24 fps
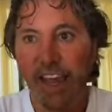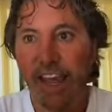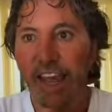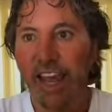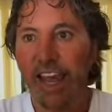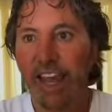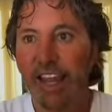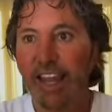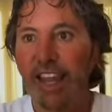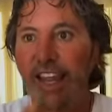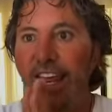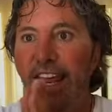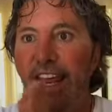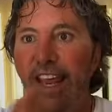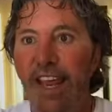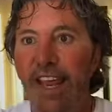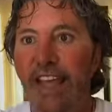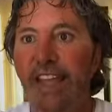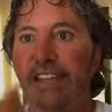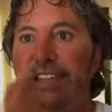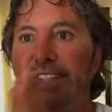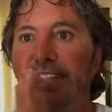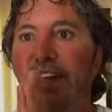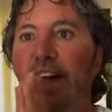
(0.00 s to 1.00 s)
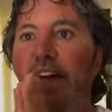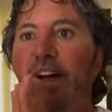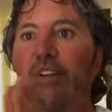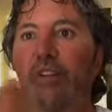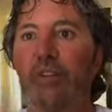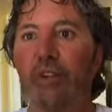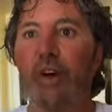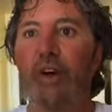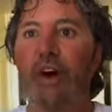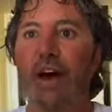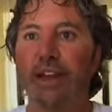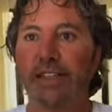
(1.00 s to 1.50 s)
It is
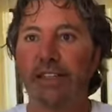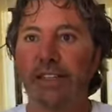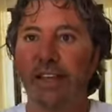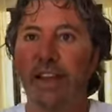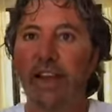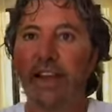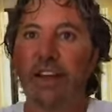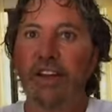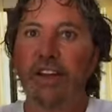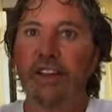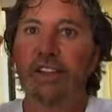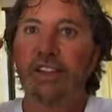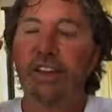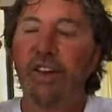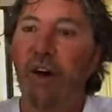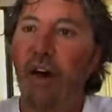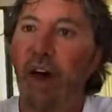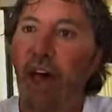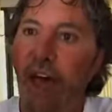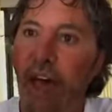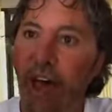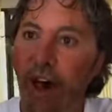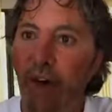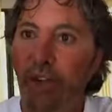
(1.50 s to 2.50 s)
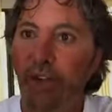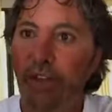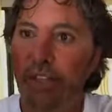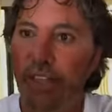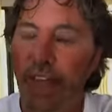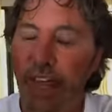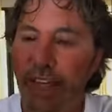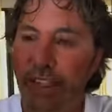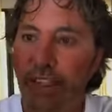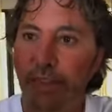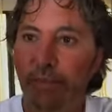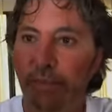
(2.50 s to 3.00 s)
loss. So how is
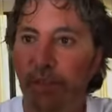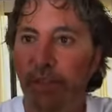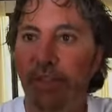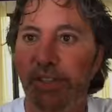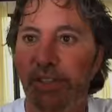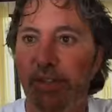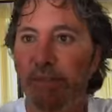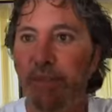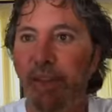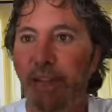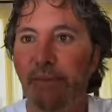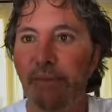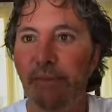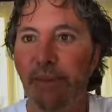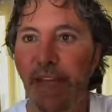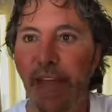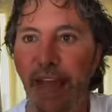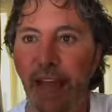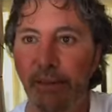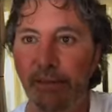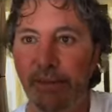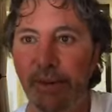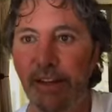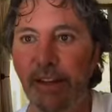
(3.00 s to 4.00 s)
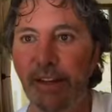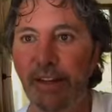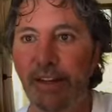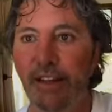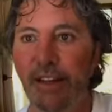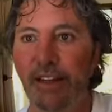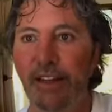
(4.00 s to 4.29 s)
that supposed to make me happy?